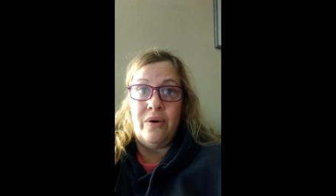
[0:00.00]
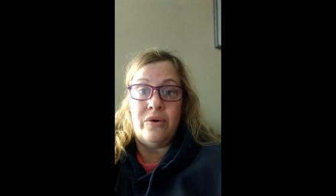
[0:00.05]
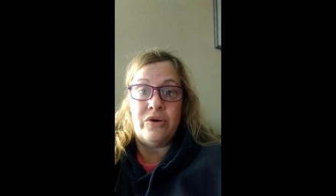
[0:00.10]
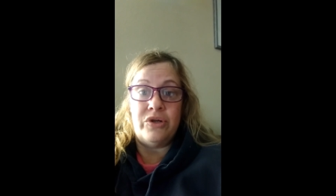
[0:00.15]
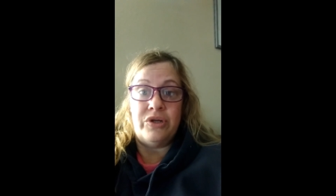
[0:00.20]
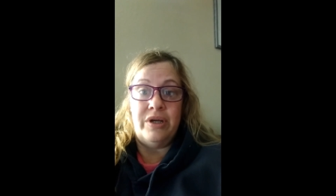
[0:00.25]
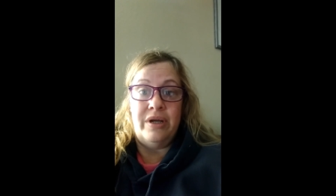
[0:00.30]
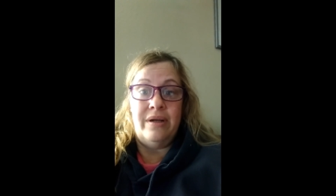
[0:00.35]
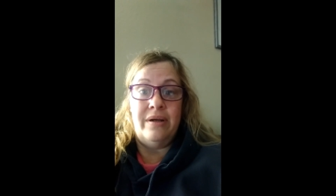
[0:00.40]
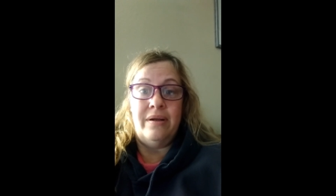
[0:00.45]
the
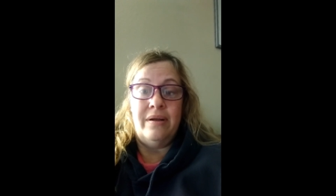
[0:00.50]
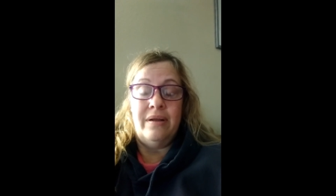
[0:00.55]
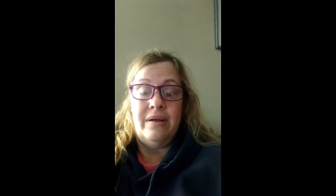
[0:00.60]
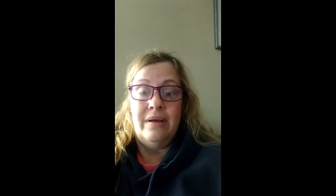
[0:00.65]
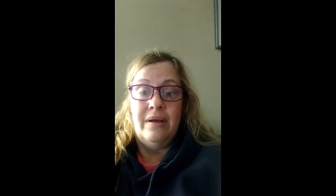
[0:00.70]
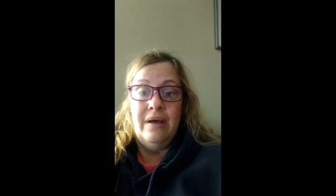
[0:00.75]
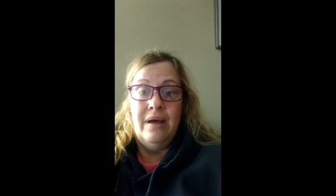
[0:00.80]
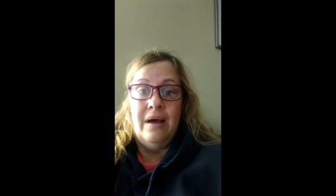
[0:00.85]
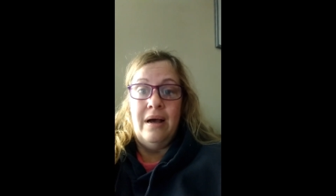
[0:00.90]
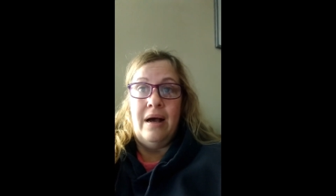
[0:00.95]
ocean.
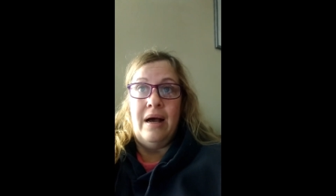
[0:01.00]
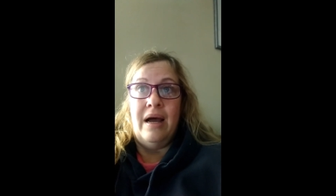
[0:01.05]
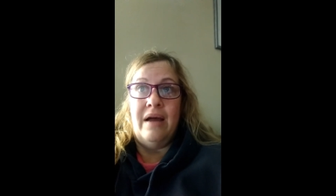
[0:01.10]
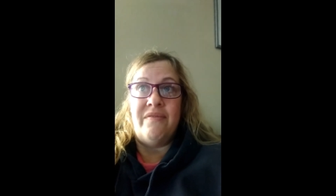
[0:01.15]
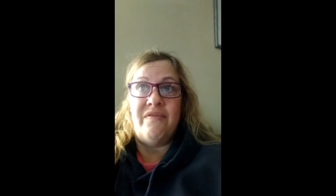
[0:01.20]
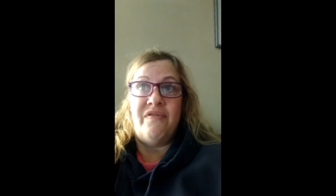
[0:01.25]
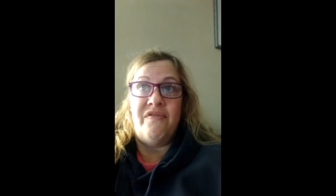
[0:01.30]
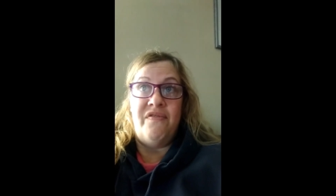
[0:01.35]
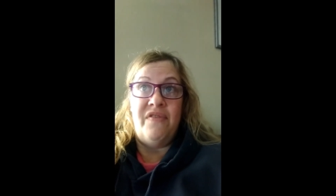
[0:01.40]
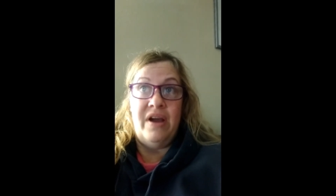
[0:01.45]

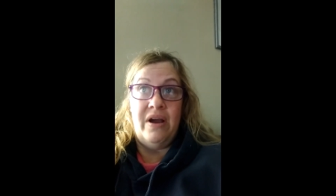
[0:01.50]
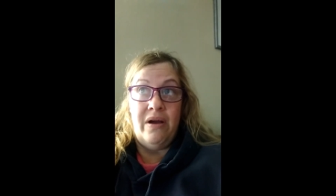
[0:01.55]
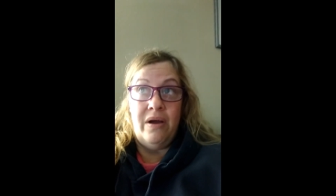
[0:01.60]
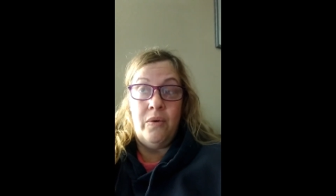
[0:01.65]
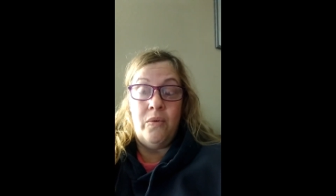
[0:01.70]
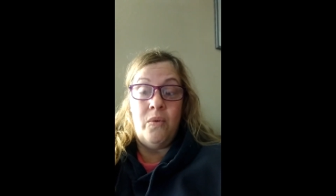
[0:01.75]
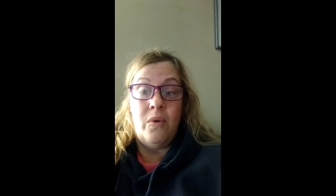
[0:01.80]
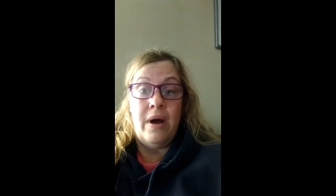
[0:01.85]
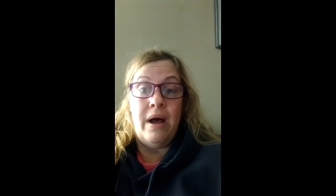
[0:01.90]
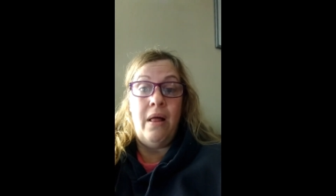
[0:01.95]
I'm
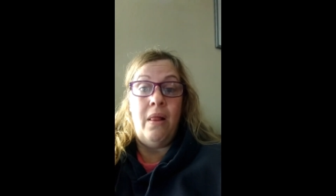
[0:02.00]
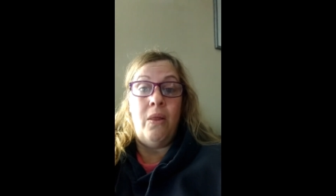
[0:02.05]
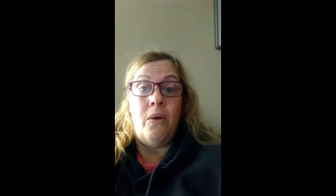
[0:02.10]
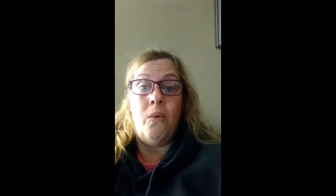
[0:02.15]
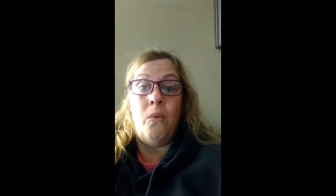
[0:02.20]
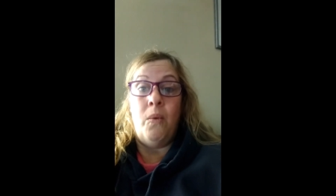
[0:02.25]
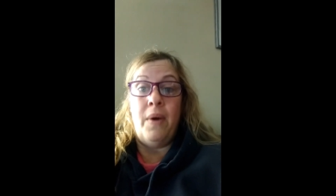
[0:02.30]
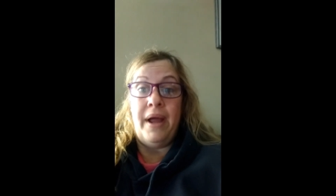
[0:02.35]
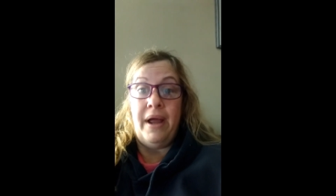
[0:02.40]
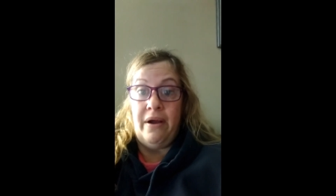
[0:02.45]
very well
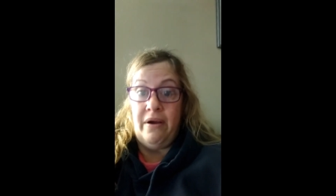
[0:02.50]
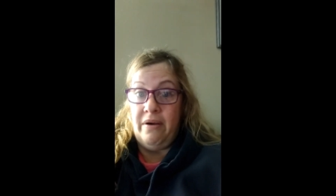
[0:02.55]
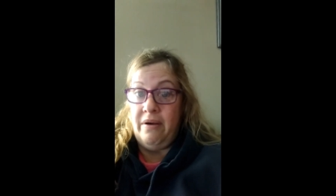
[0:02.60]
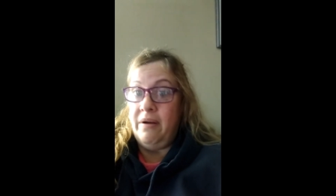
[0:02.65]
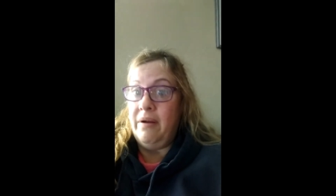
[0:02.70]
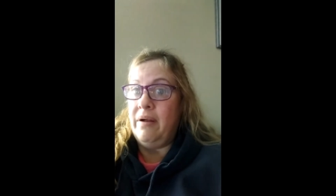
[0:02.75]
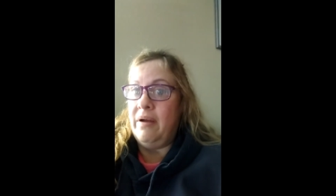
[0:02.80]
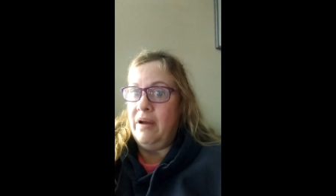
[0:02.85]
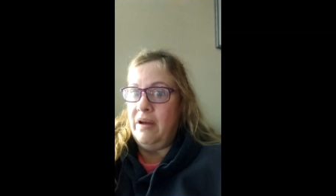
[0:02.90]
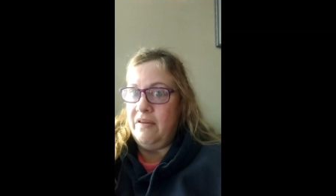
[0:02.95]

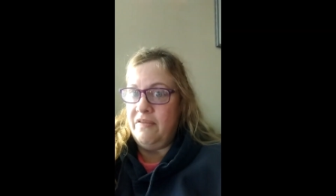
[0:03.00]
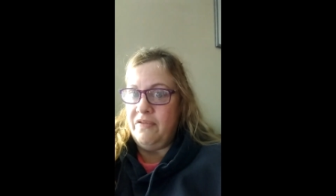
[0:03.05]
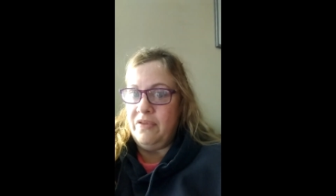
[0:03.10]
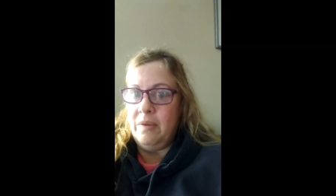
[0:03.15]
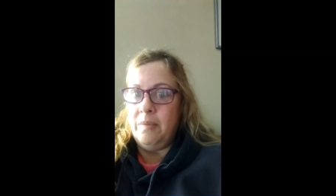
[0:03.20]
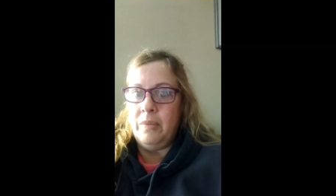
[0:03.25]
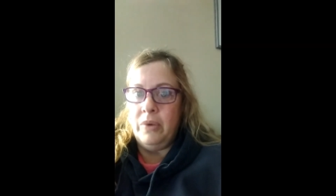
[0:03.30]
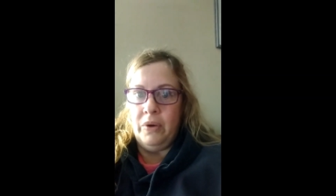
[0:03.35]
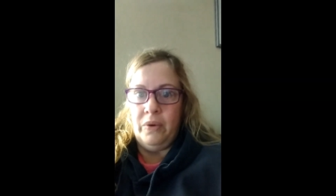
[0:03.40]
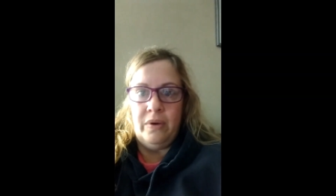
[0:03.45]
aware
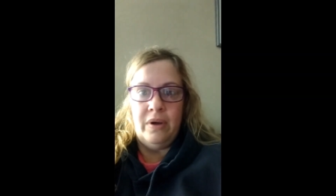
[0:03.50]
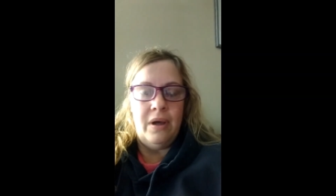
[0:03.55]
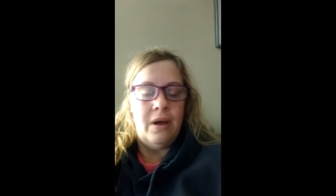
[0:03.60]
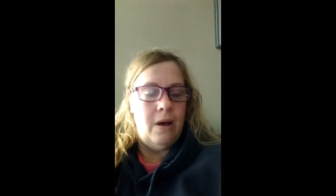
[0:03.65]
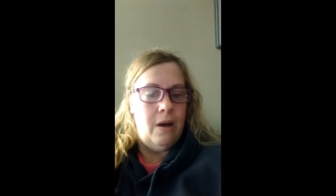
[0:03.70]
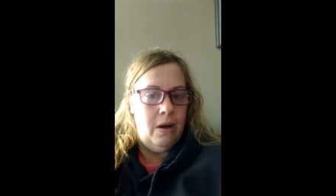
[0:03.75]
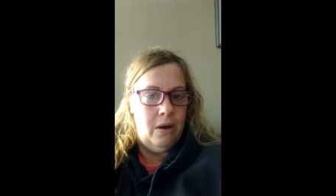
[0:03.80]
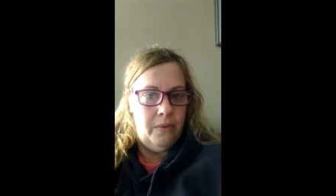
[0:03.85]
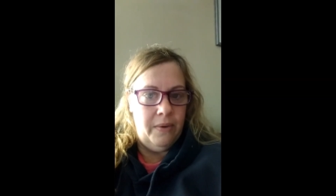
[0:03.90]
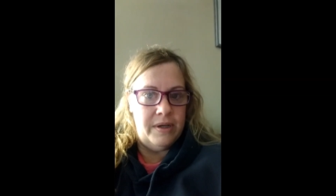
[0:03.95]
of the moon,
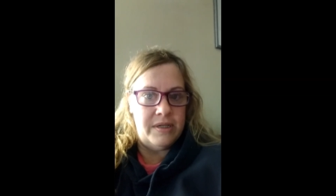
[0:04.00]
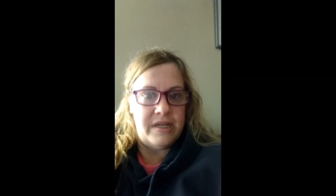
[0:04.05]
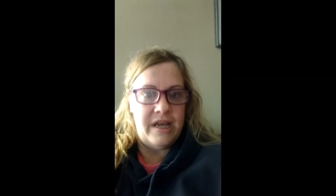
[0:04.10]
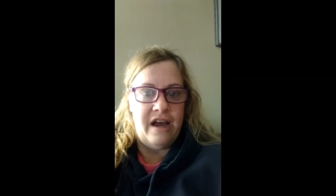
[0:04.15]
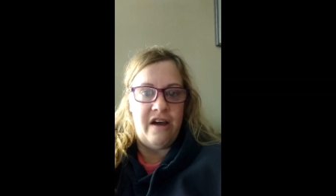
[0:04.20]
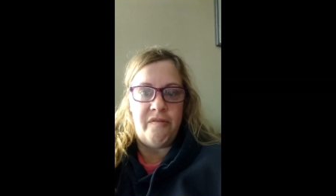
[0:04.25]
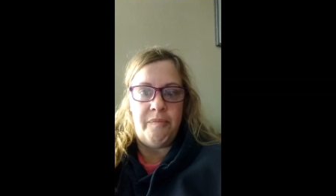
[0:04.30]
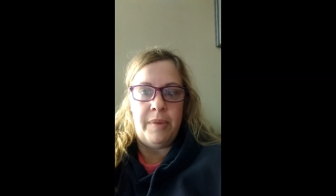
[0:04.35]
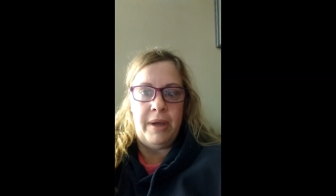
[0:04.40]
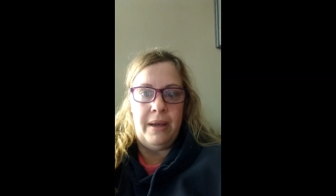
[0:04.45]
always
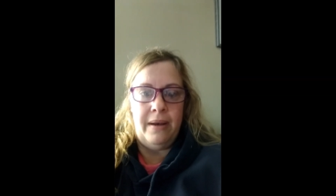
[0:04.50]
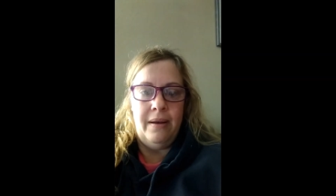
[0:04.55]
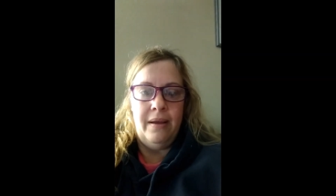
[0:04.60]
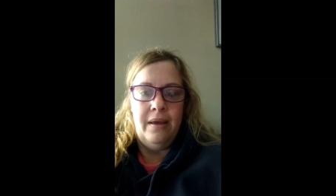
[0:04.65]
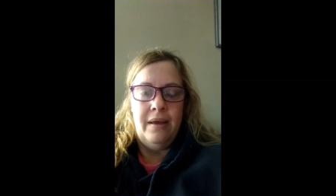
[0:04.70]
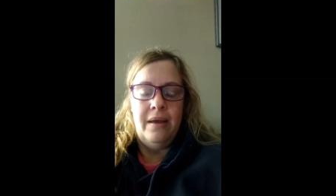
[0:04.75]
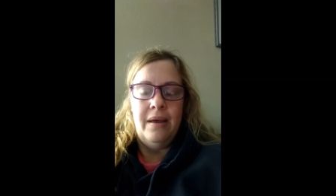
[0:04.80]
have been.